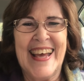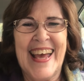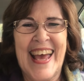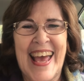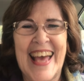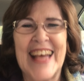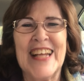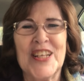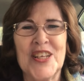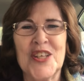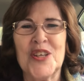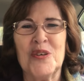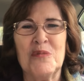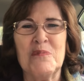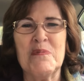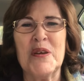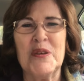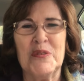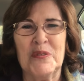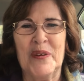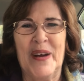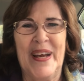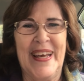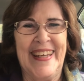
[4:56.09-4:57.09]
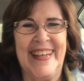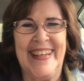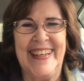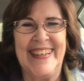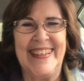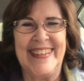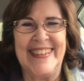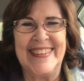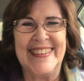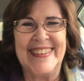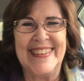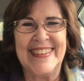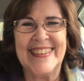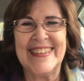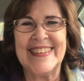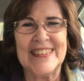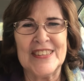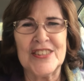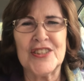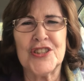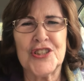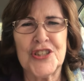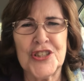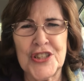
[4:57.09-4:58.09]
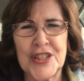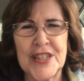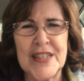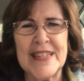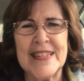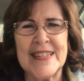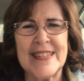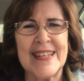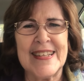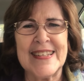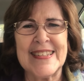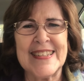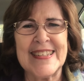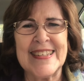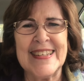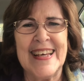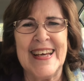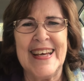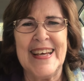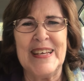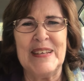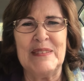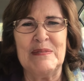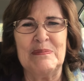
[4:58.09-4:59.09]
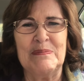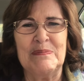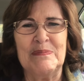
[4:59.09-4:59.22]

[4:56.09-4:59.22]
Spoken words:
and you'll be ready in Jesus' name.